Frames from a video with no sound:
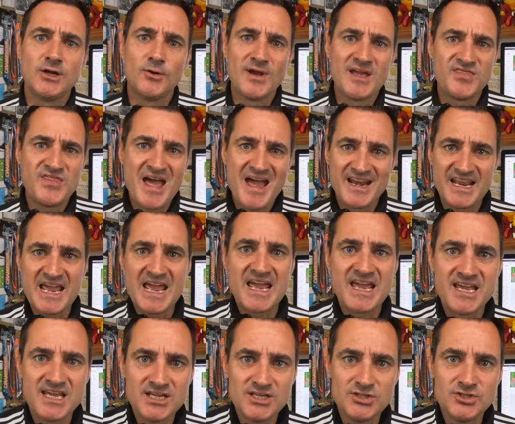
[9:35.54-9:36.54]
you know, at that
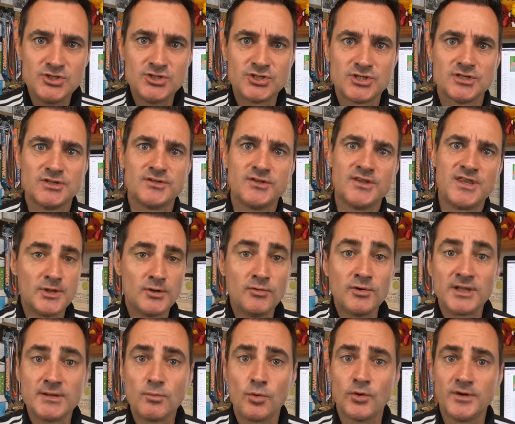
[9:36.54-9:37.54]
age, they're
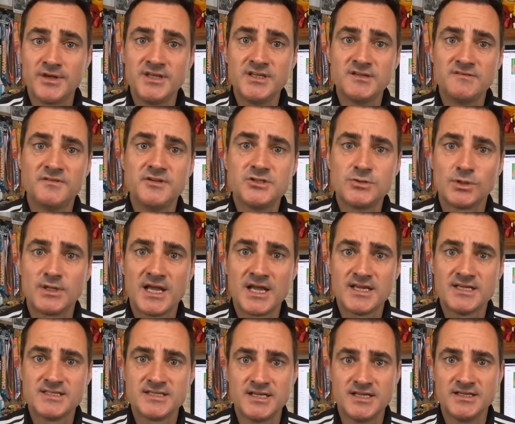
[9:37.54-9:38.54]
really more
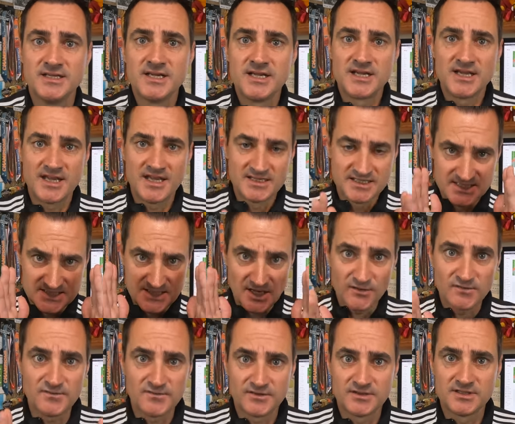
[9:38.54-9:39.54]
individualized and, and
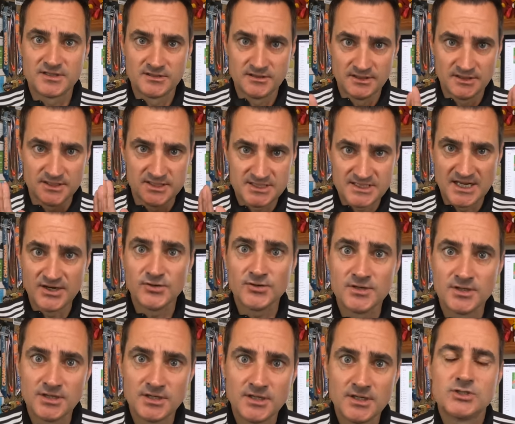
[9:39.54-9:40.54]
self-centered.
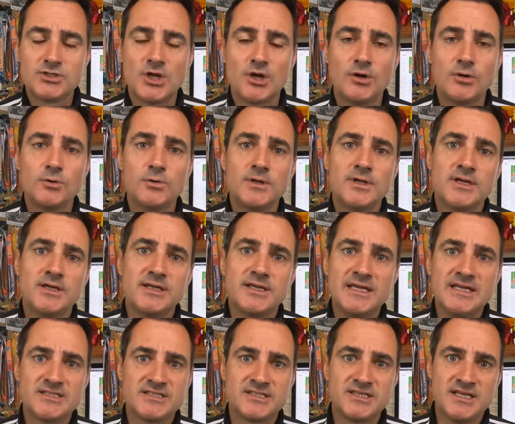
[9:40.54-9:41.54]
So
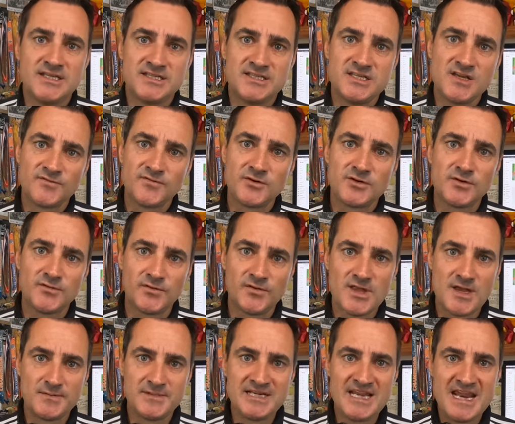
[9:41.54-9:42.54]
it's, it's difficult for
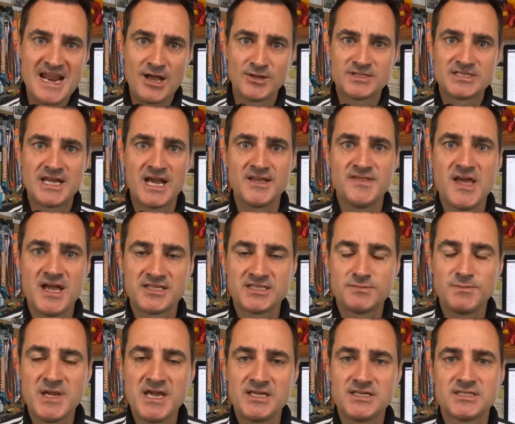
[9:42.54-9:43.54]
them to get outside that
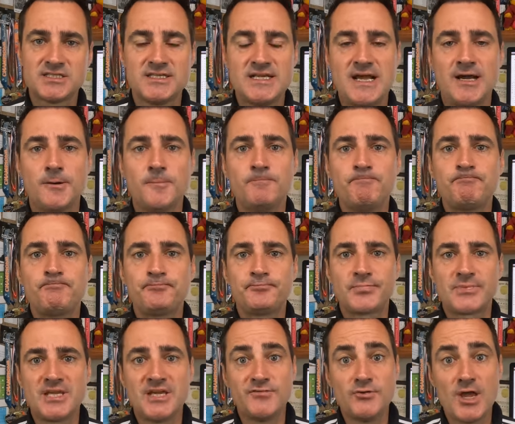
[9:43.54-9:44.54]
space. Now,
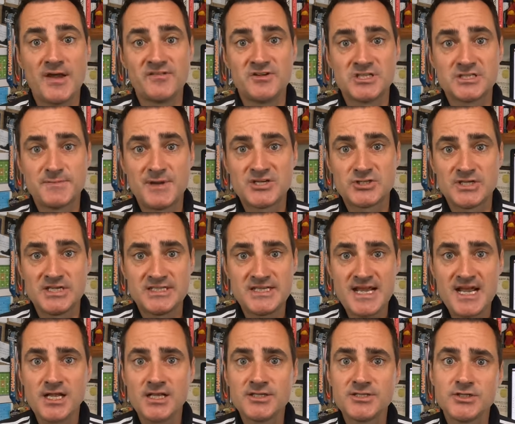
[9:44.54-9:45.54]
if you have an especially
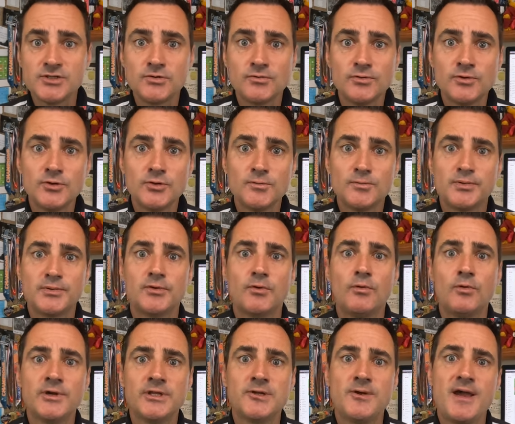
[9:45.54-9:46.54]
talented group
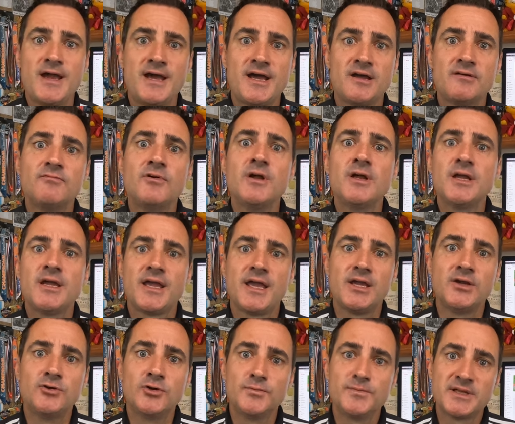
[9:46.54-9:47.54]
or you have
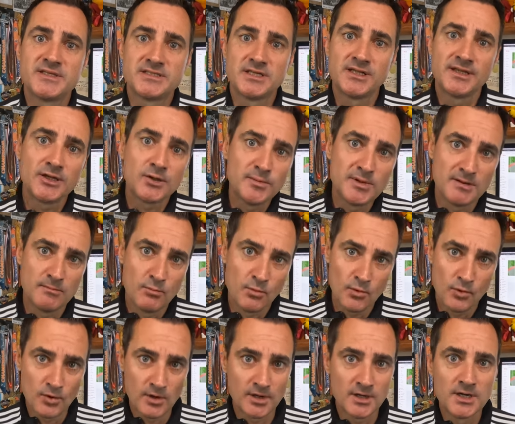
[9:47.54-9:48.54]
a group that's a little bit
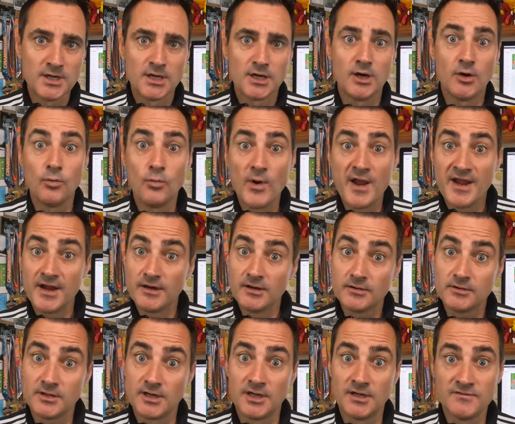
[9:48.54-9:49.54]
more
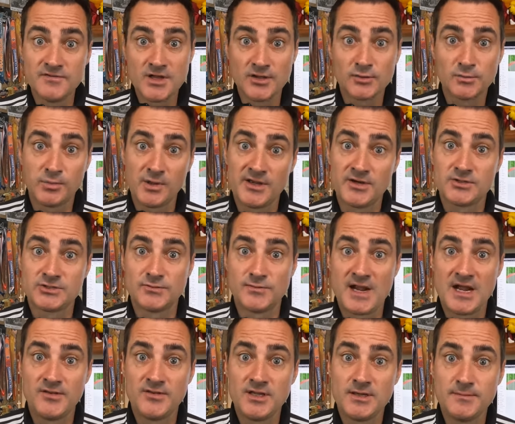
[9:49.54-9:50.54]
aware of the other players
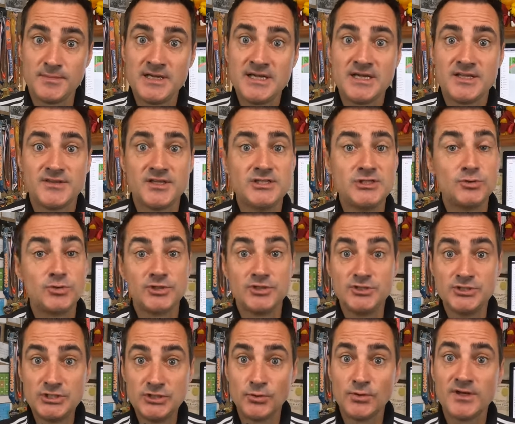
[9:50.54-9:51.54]
around them, then you
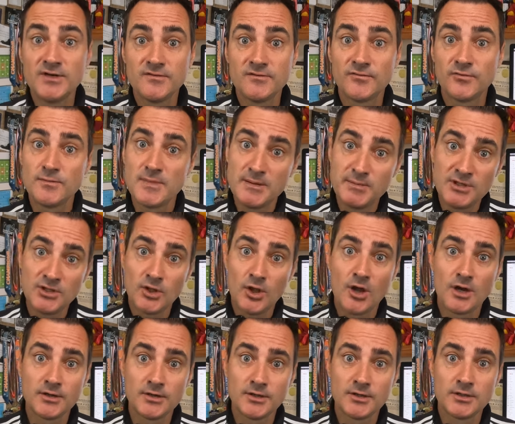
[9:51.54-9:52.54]
could do it for maybe
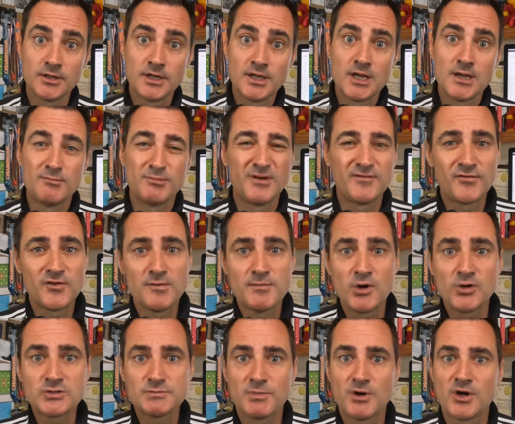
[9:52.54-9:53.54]
longer. But for the
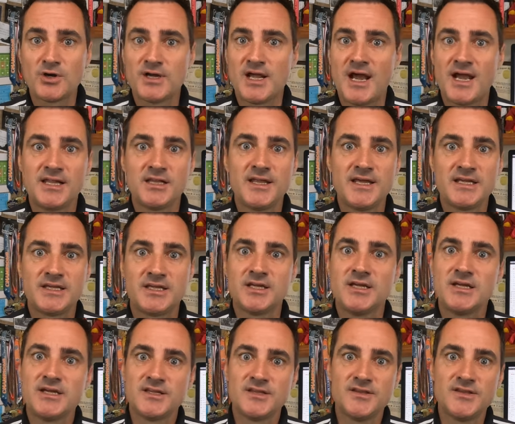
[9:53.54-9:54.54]
most part, I like
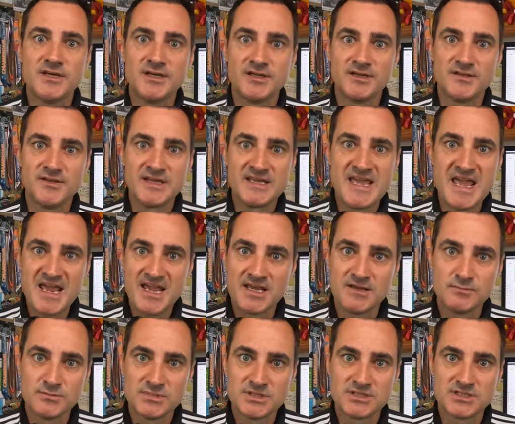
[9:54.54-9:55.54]
the the
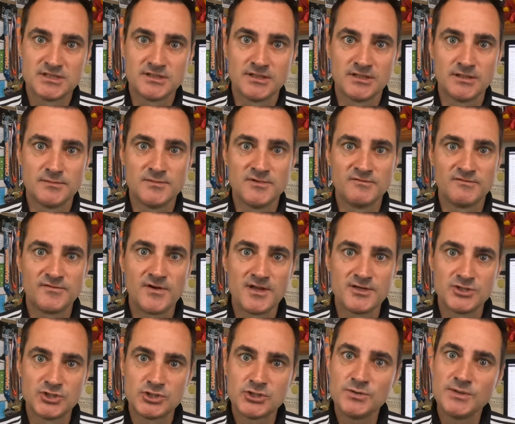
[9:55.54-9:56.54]
games, um, the
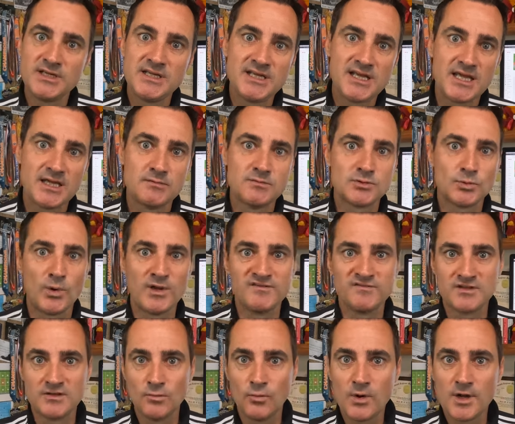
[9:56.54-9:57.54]
fun shooting games,
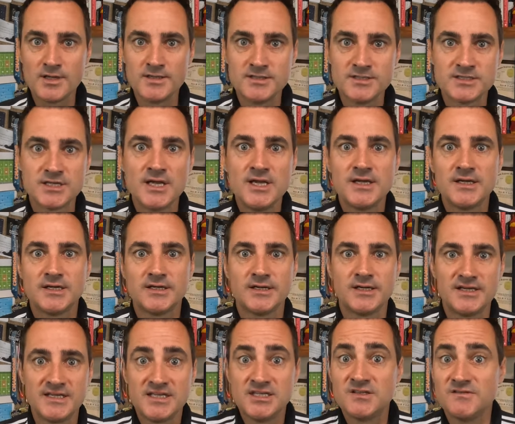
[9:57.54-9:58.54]
1v1s,
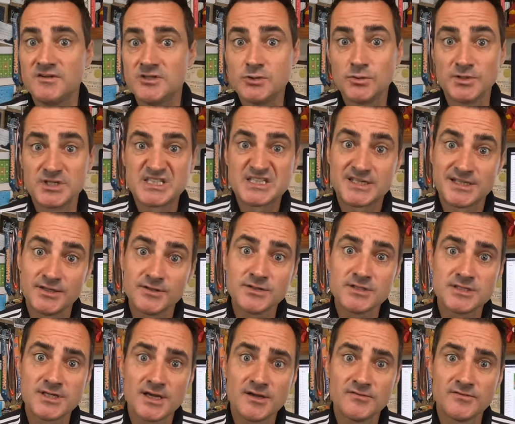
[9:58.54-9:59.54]
uh, individual skill
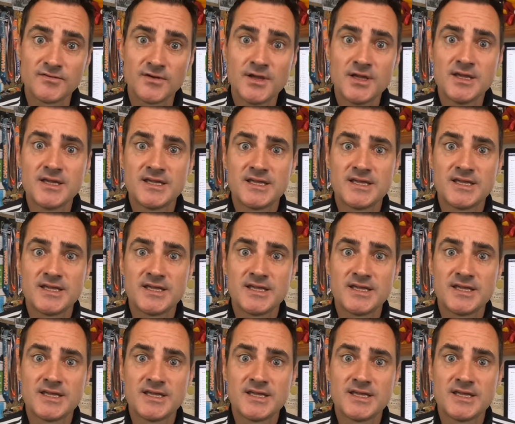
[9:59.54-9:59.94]
stuff